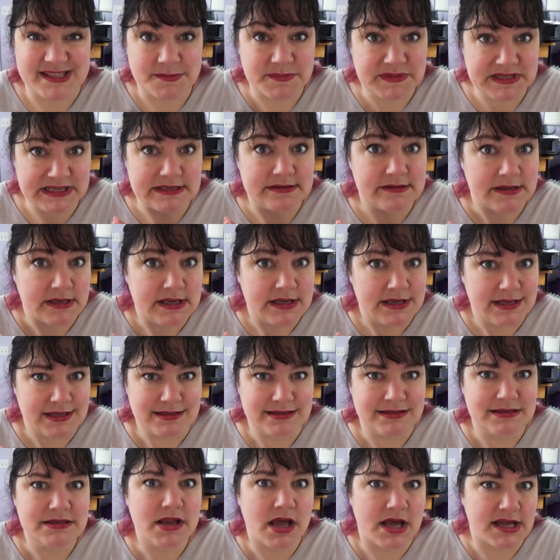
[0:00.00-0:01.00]
Something
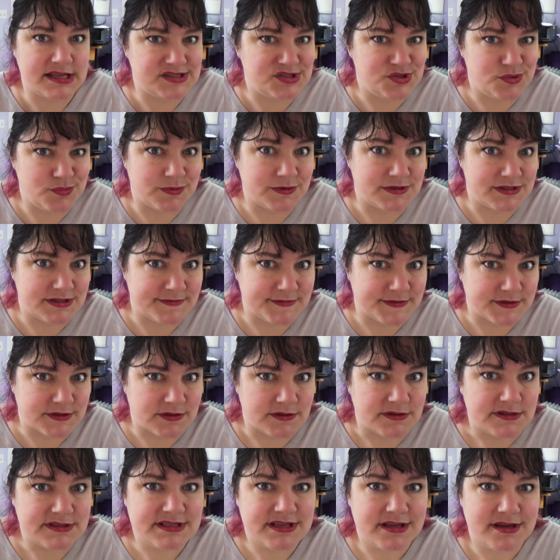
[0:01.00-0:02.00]
not super
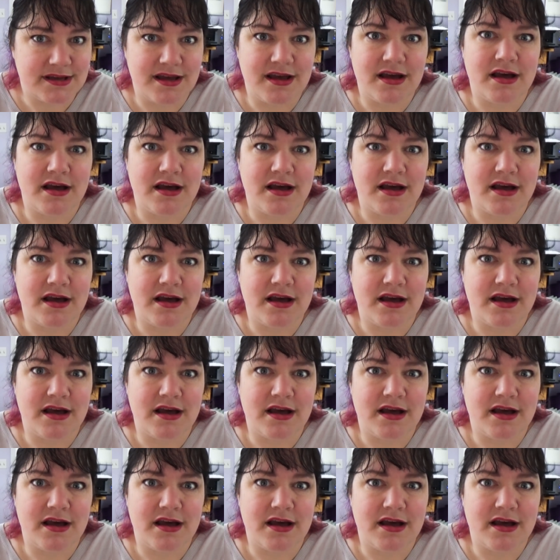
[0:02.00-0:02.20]
difficult.